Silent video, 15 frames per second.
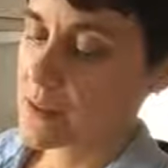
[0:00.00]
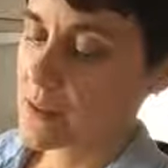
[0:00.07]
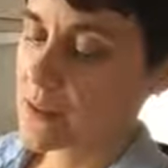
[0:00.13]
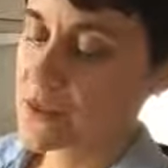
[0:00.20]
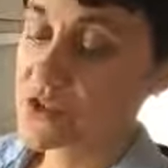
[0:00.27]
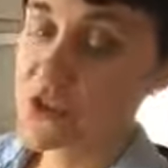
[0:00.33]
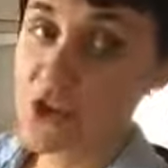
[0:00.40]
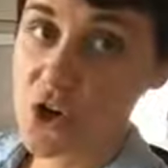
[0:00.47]

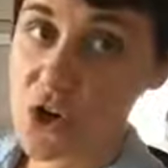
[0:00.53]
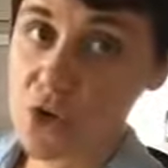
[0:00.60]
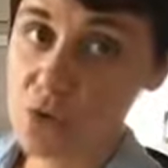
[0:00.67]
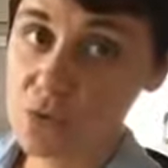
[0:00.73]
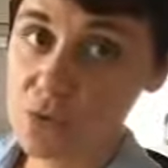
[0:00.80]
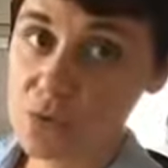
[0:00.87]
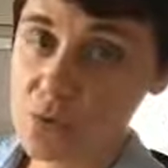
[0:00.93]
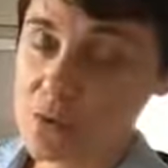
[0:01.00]
the
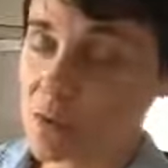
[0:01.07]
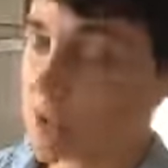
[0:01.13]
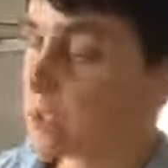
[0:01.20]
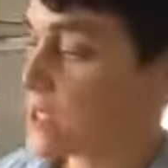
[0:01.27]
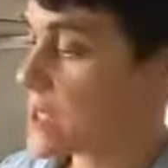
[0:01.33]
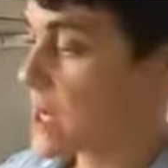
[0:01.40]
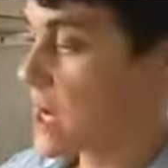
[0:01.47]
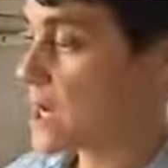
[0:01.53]
dough,
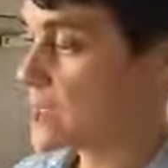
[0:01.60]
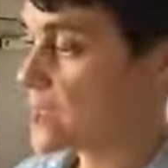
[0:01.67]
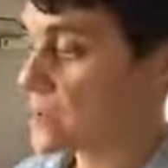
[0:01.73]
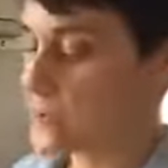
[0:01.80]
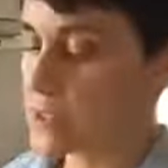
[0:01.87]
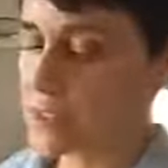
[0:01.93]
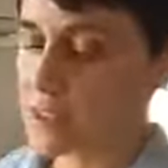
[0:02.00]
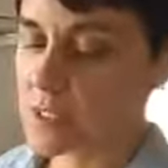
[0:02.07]

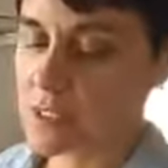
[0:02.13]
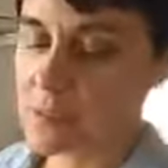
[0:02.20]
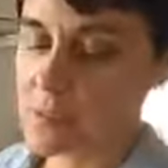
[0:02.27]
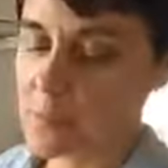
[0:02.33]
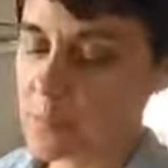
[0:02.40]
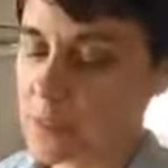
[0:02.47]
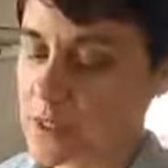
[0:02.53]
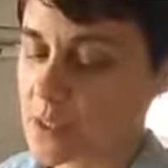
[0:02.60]
the
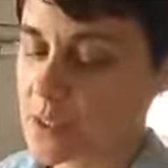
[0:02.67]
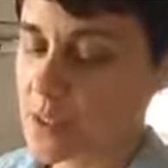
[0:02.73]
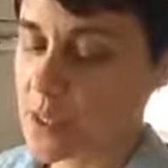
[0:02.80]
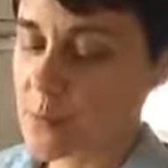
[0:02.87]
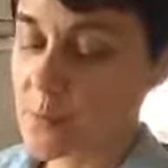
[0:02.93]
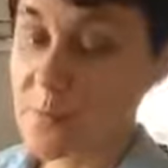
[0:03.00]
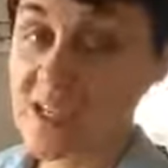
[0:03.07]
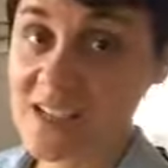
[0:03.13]
burger
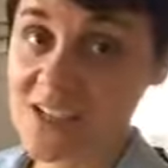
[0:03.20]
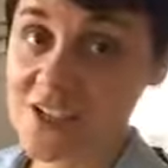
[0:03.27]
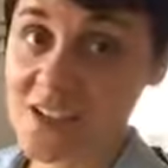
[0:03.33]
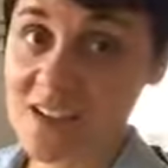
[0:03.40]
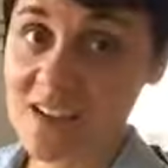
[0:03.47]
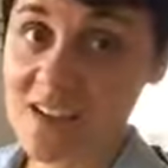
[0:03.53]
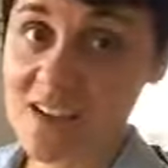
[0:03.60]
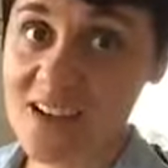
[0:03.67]

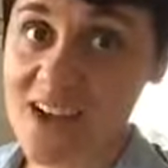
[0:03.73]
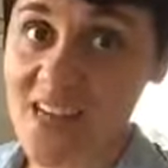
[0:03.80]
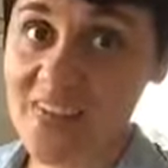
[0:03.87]
mixture,